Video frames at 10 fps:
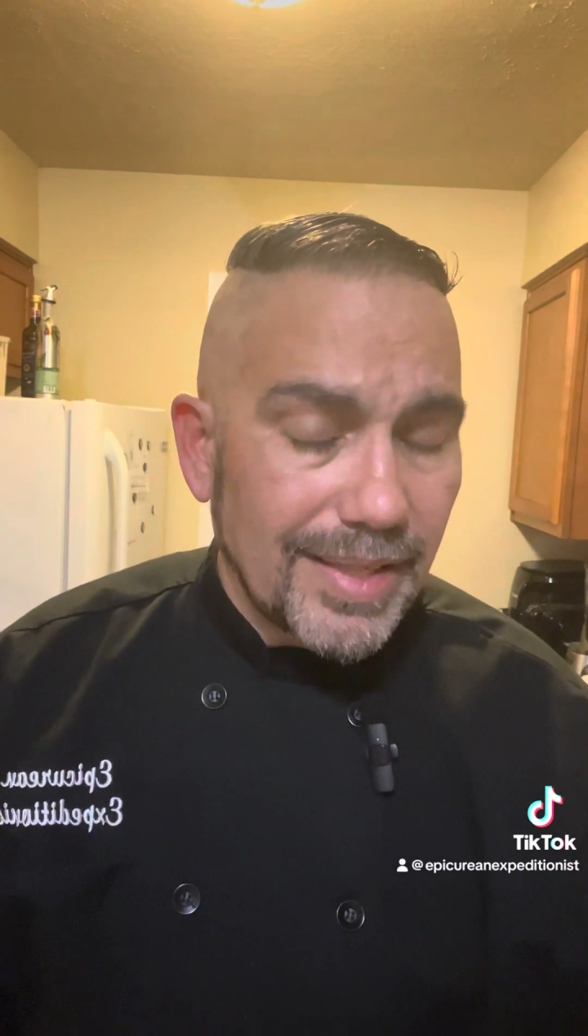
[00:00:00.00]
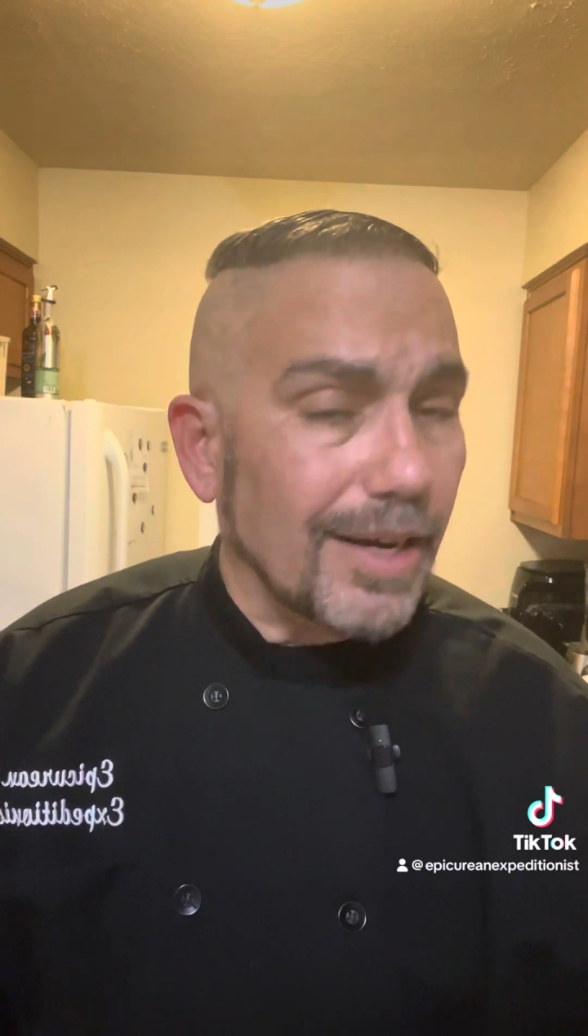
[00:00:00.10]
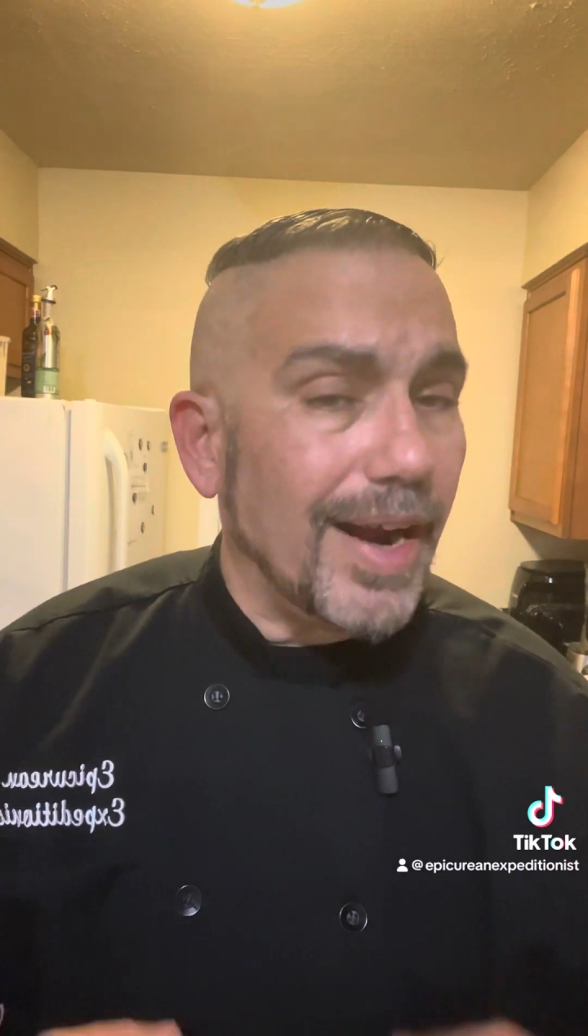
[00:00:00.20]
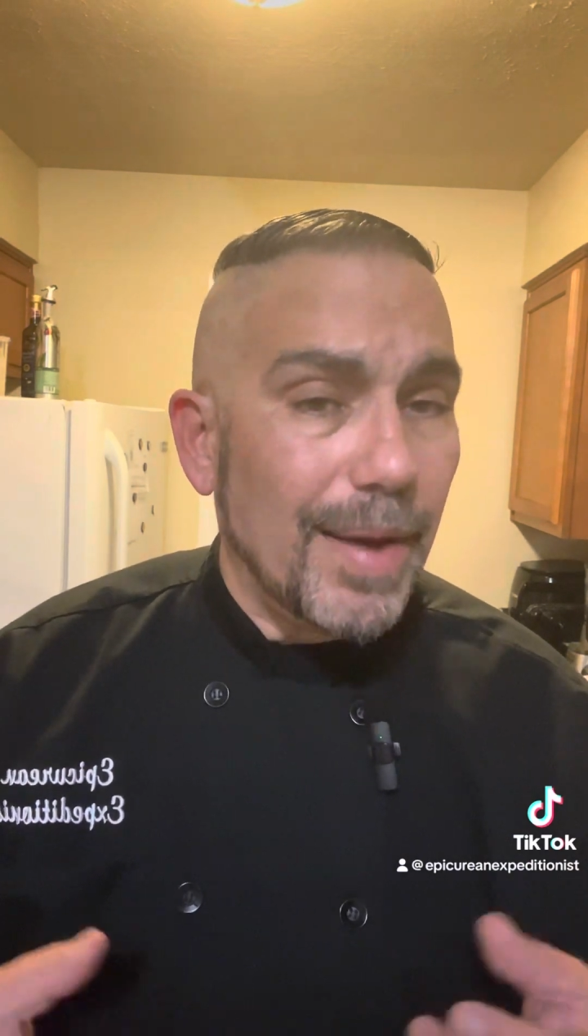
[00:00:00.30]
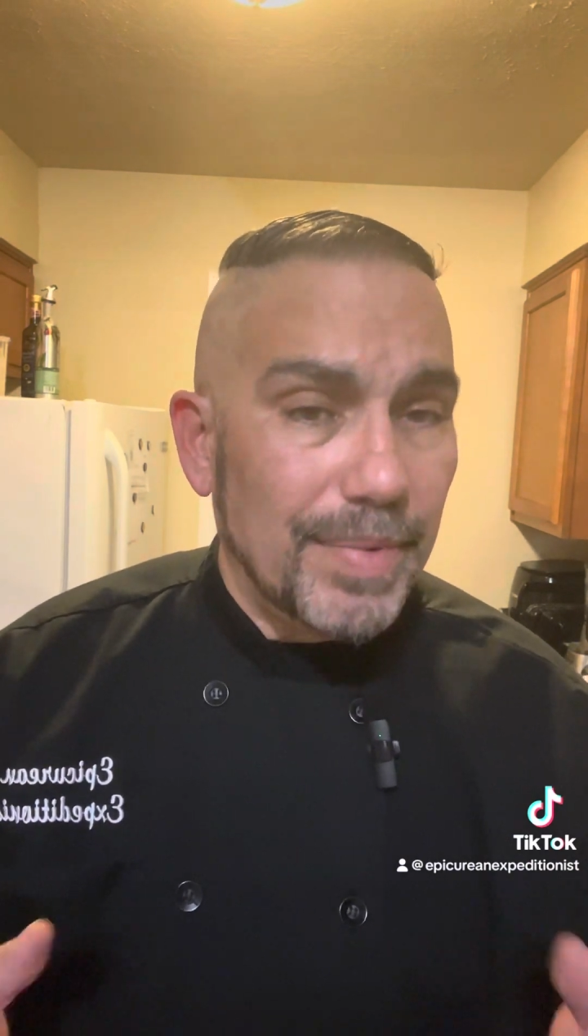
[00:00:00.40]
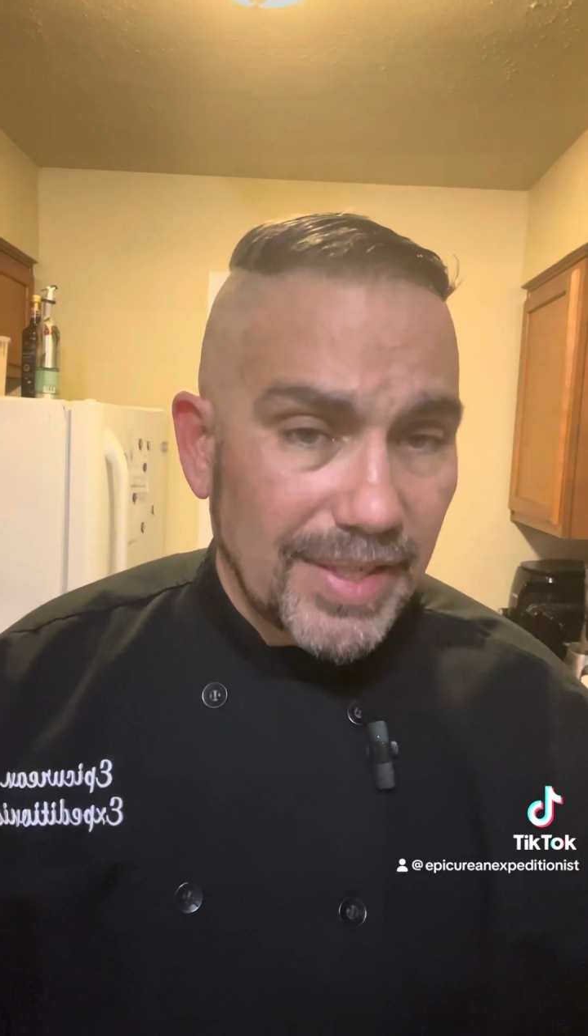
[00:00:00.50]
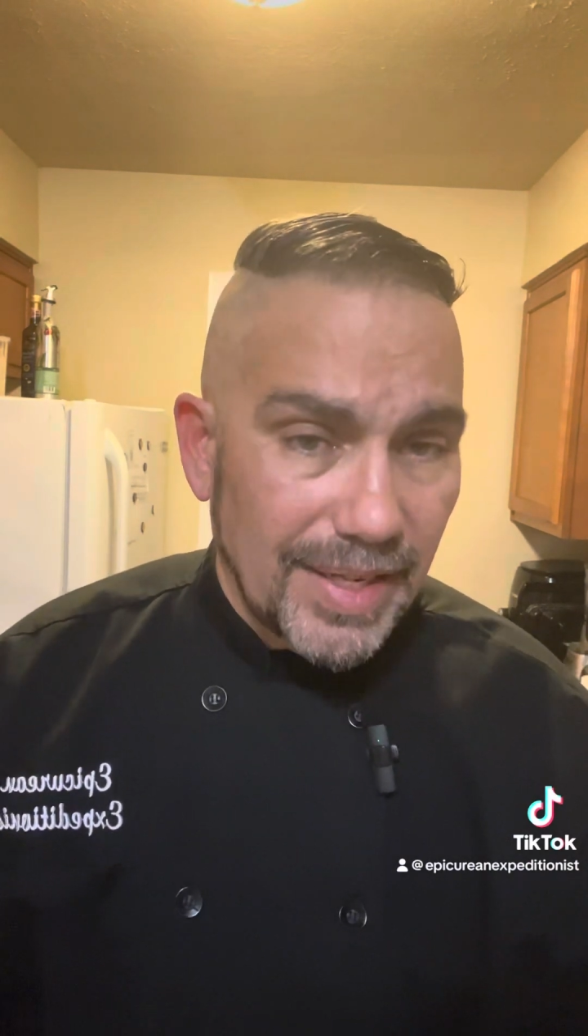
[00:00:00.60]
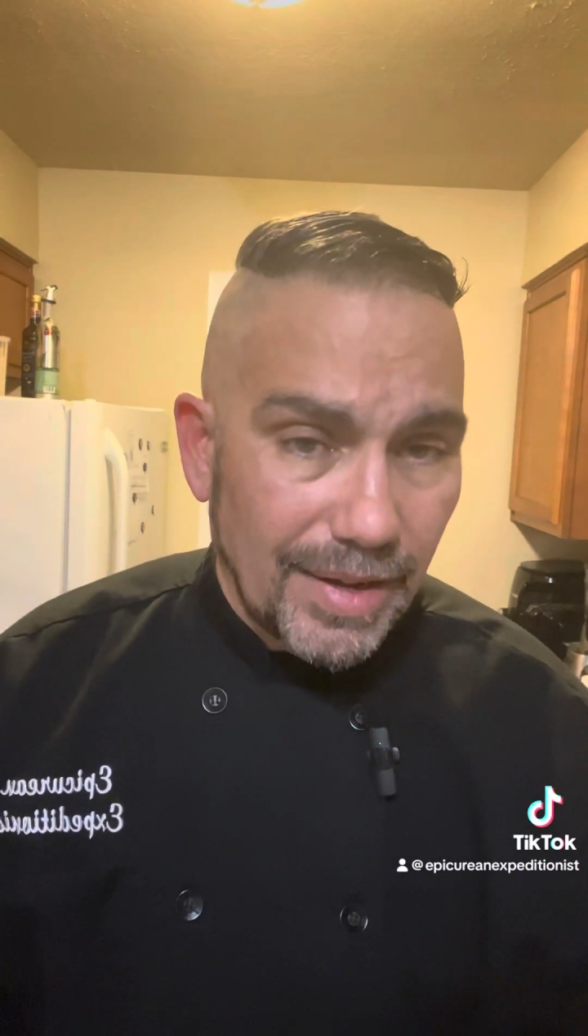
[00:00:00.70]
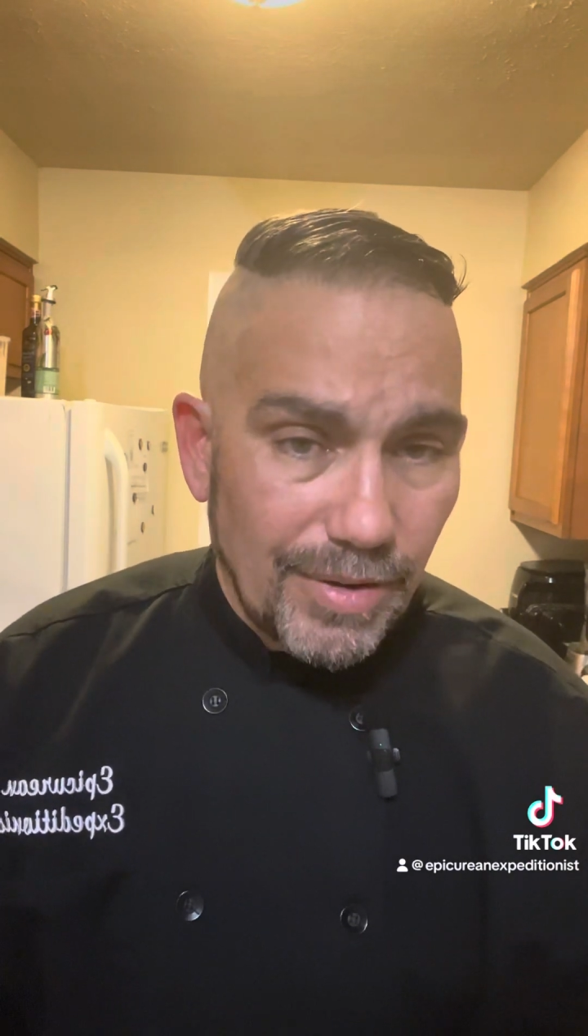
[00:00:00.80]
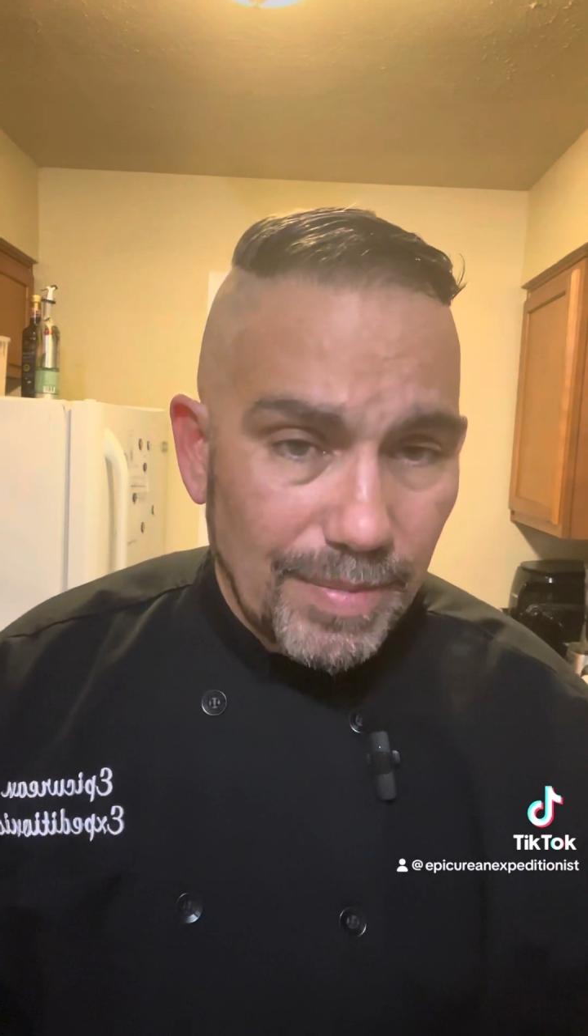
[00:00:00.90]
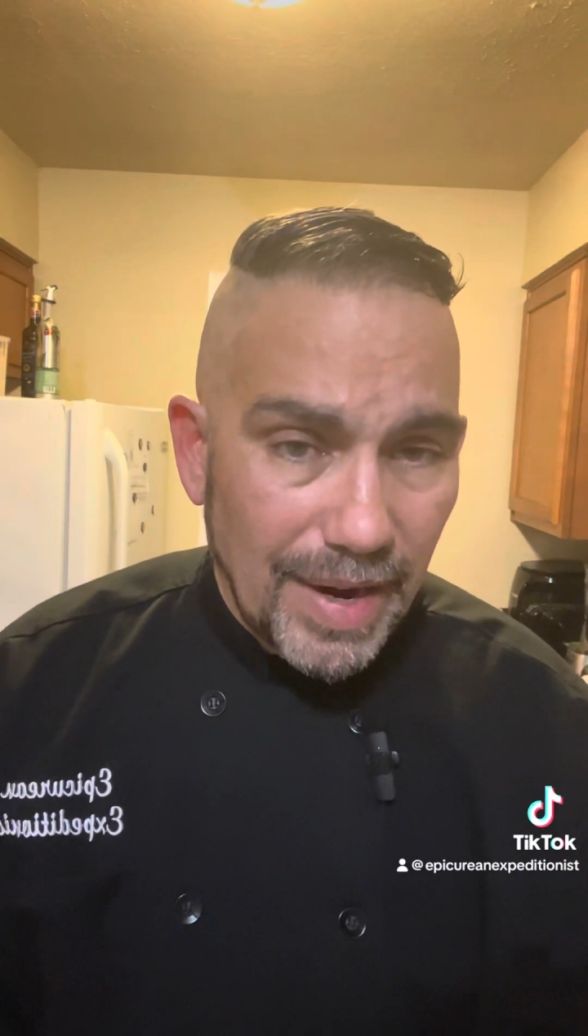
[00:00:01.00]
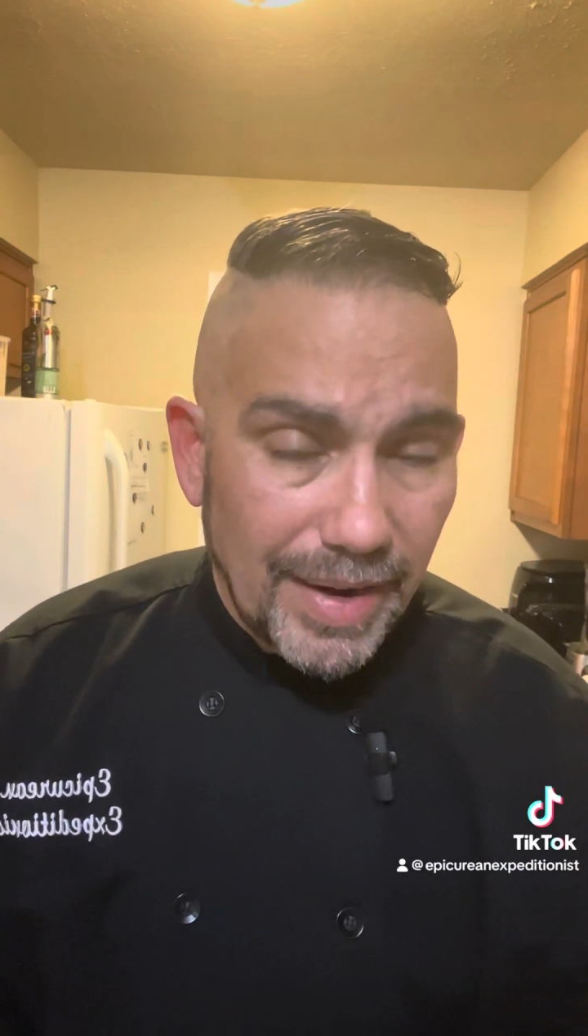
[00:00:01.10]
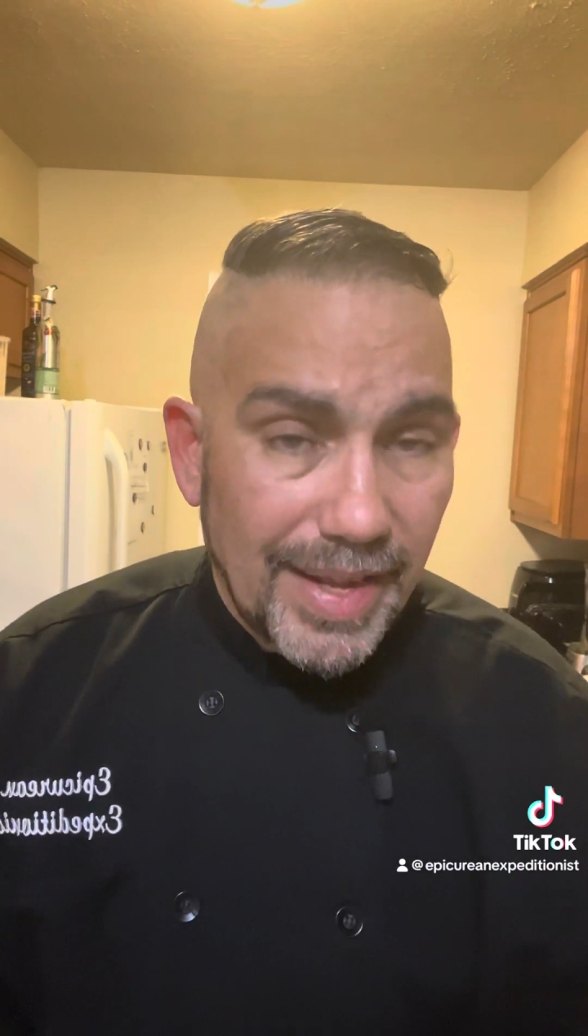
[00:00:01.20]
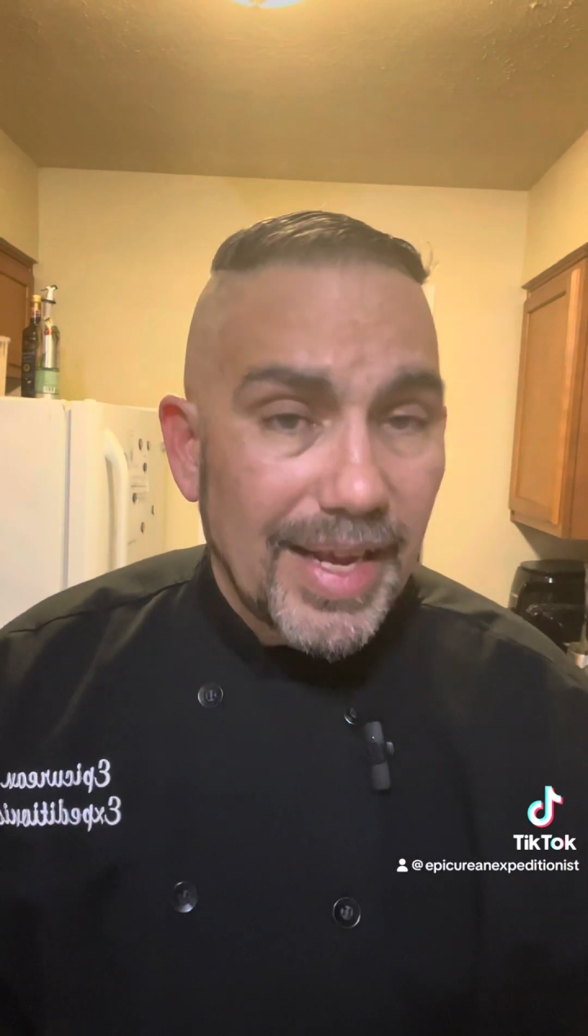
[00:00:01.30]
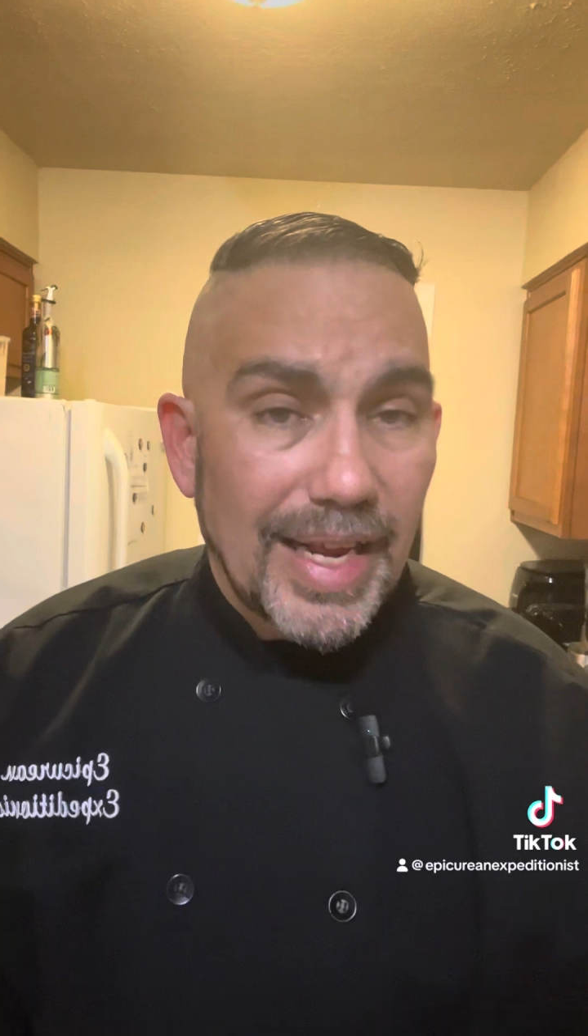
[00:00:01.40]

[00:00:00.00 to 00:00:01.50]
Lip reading: they're happy to tell you about it.